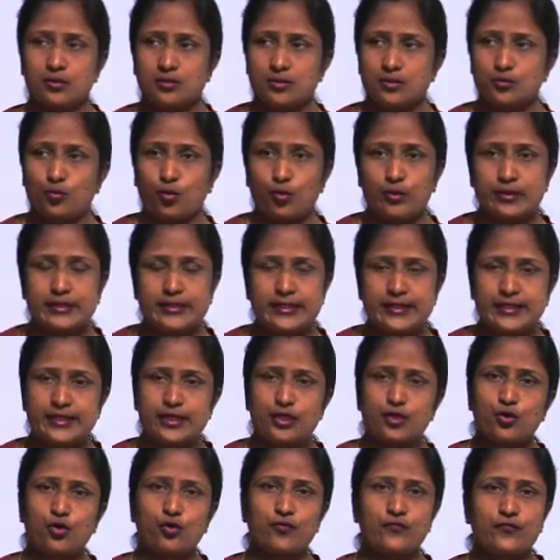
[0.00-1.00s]

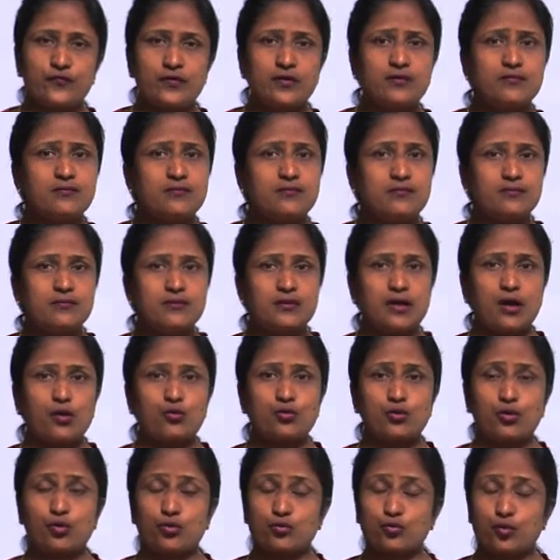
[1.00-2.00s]
quantity of a noun
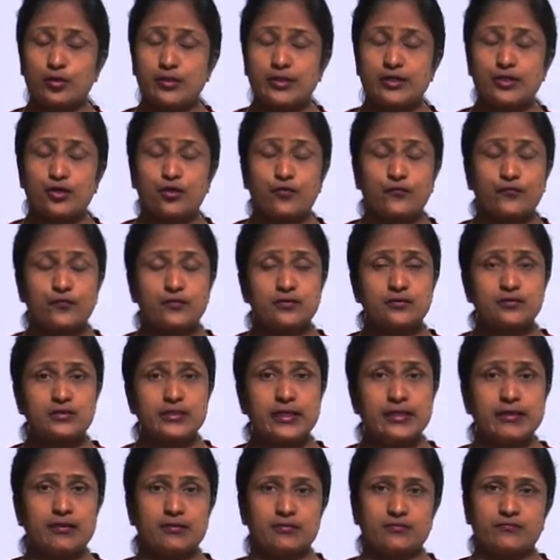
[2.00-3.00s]
or quantity of a
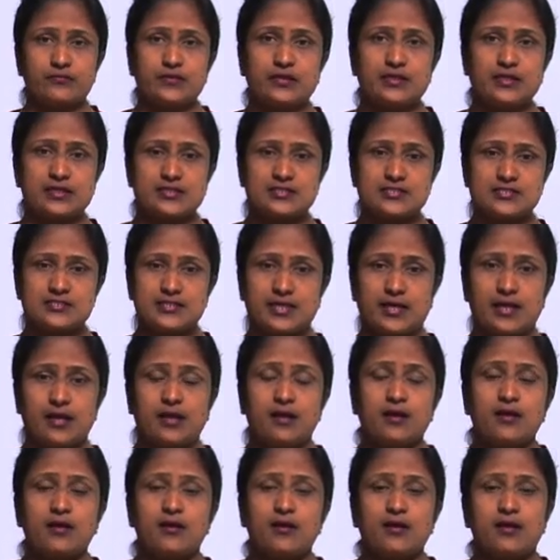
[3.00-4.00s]
thing, we can say,
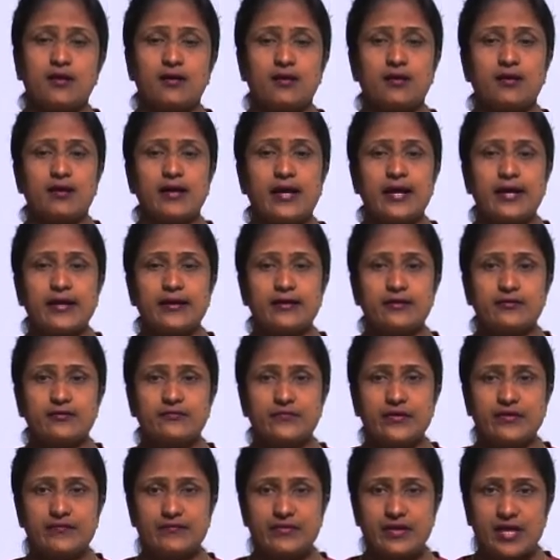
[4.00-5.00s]
and
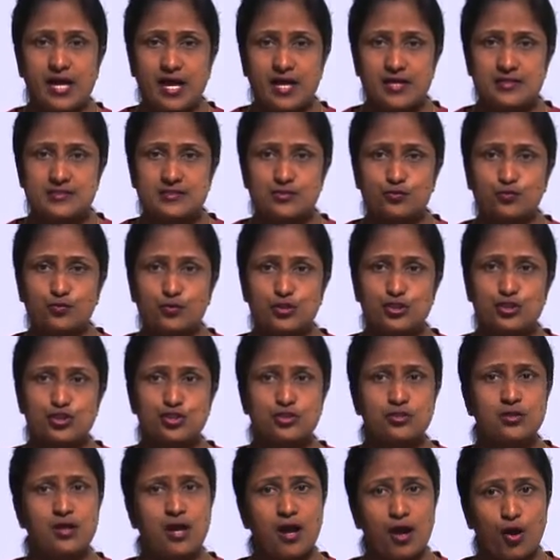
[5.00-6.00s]
when we ask a
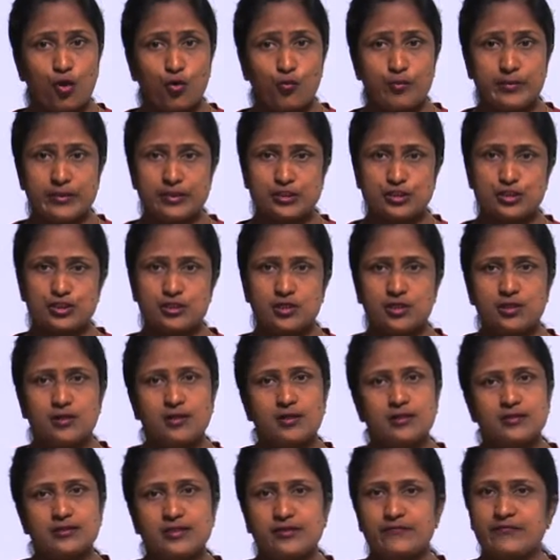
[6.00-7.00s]
question how much,
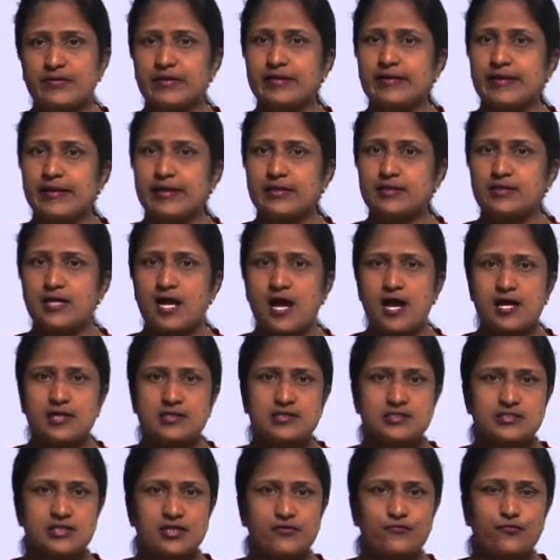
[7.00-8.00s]
then we get the
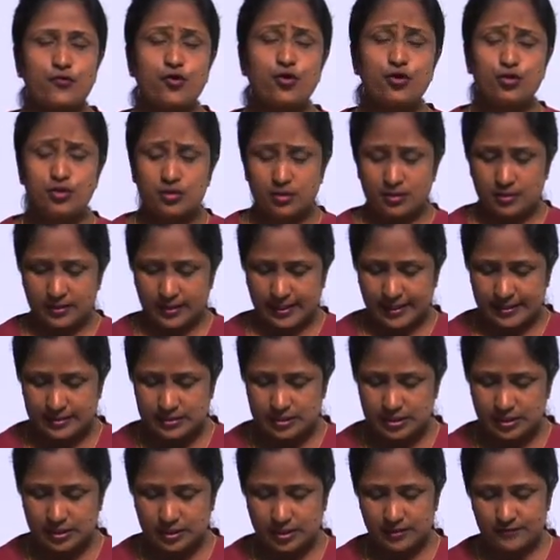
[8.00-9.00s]
answer for
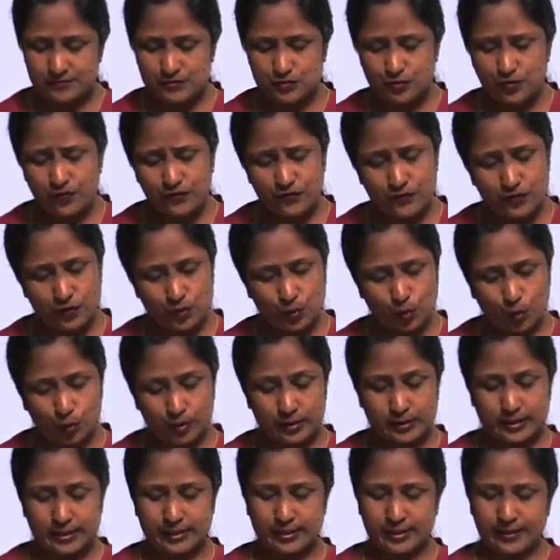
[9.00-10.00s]
adjectives of
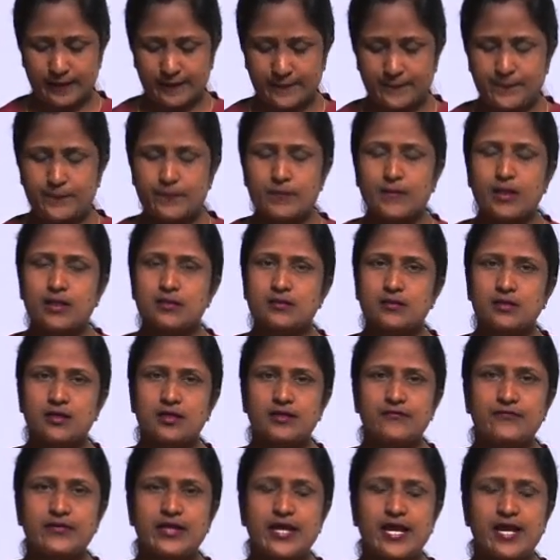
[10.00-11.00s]
quantity. Third,
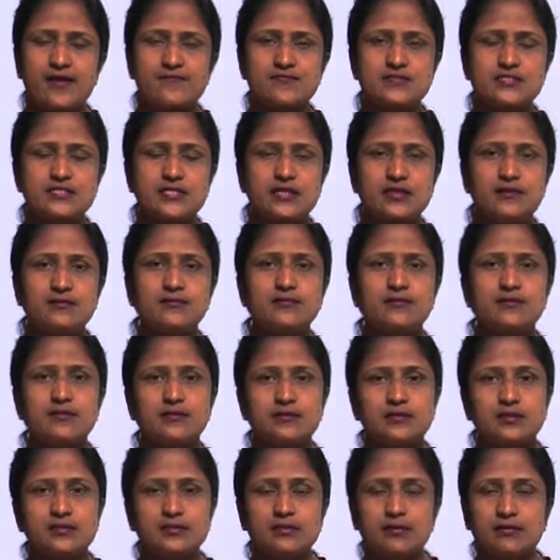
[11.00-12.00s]
we have seen
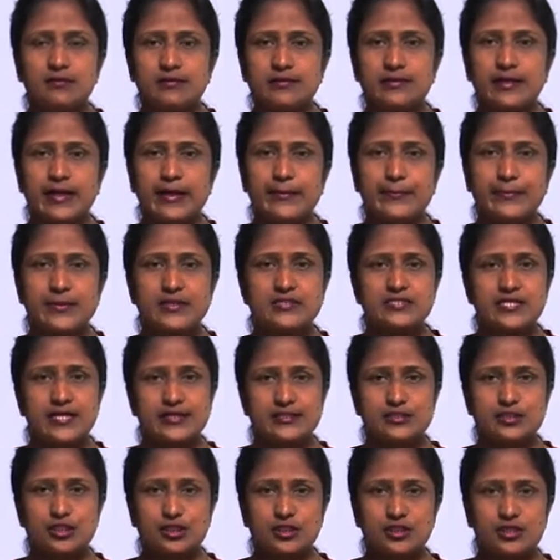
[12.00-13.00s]
the third type is
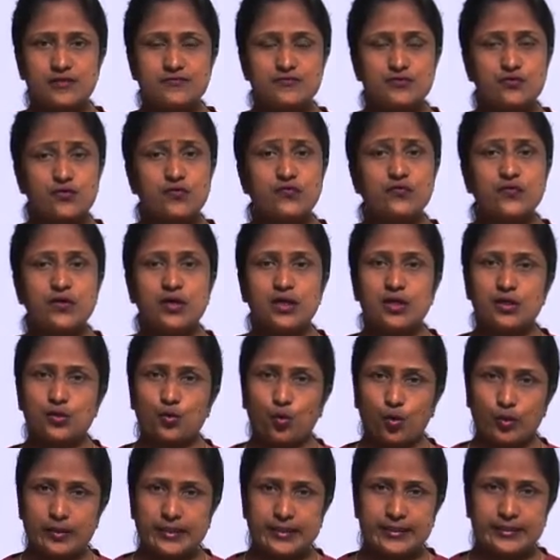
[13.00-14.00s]
adjectives of
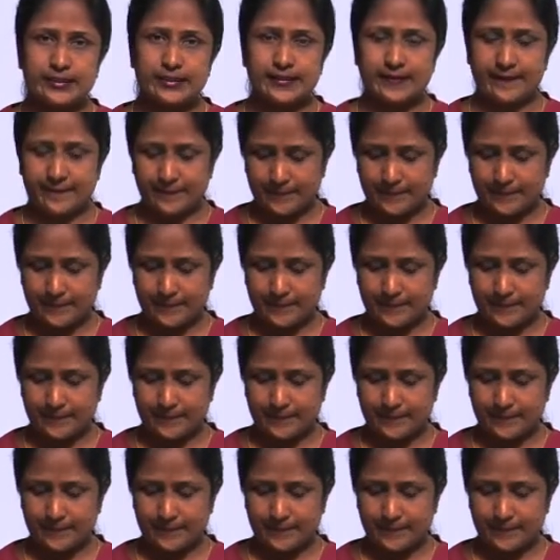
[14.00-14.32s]
quality.